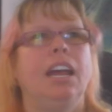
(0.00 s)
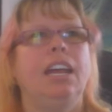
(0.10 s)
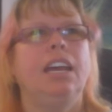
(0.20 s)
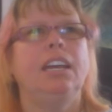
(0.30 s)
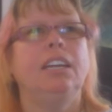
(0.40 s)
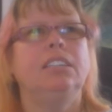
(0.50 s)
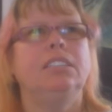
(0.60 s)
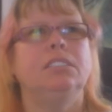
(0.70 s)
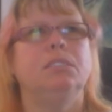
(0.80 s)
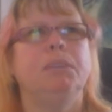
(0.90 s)
And
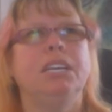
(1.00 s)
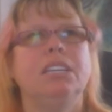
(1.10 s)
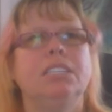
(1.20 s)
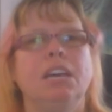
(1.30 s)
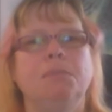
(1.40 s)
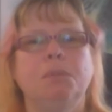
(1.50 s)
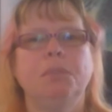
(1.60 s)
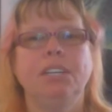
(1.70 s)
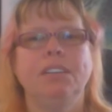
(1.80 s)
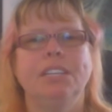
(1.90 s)
because I'm
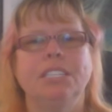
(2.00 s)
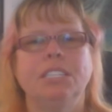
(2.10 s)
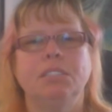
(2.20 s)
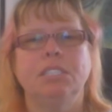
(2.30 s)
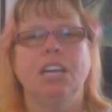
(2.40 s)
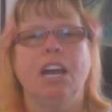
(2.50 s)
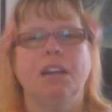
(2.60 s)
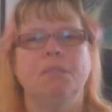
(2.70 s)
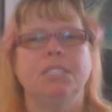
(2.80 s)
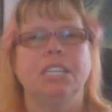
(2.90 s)
aware of this, there are
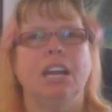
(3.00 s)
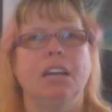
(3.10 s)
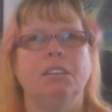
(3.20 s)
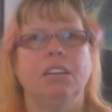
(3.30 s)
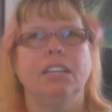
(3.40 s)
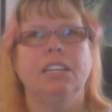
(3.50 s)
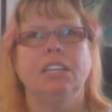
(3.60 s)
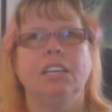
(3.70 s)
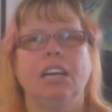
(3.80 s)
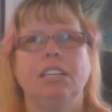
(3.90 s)
times that I
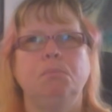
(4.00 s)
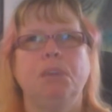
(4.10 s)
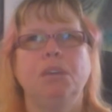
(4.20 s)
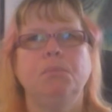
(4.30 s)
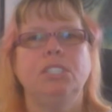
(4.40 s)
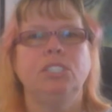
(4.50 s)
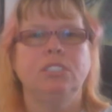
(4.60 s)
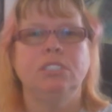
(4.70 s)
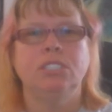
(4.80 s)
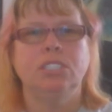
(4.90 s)
think I probably
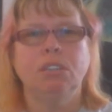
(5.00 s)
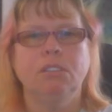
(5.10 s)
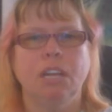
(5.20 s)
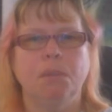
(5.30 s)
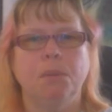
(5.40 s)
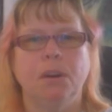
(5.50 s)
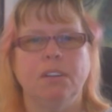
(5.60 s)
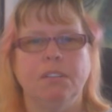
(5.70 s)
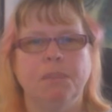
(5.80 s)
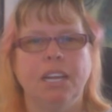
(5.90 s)
shouldn't show that
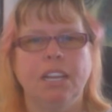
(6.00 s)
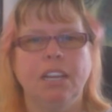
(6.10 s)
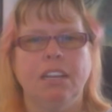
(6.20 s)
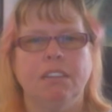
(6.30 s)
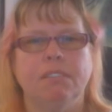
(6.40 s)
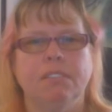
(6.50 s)
part of my life.